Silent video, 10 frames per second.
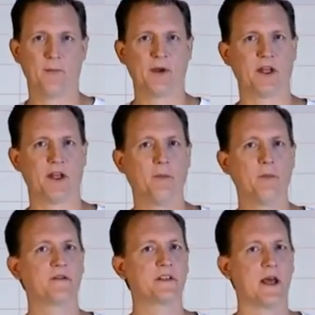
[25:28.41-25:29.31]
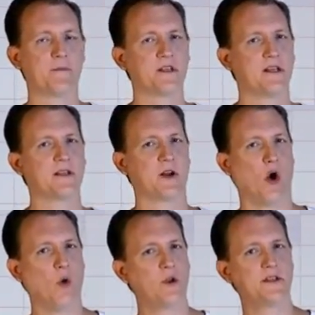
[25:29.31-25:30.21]
But the number of steps isn't
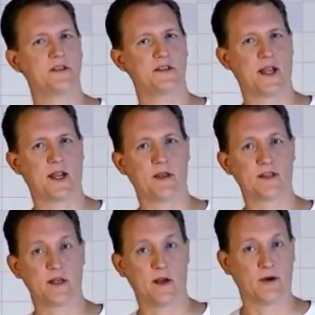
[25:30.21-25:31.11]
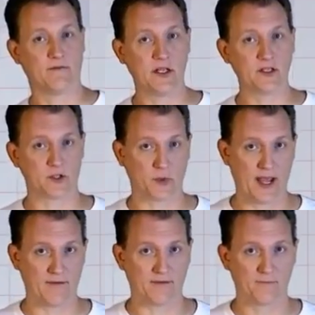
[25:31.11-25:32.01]
always the same as the number of digits we
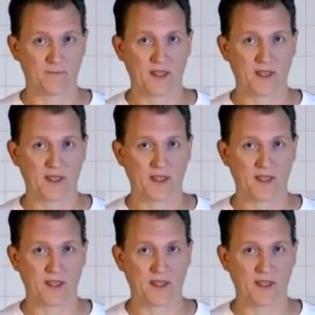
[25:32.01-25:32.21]
have.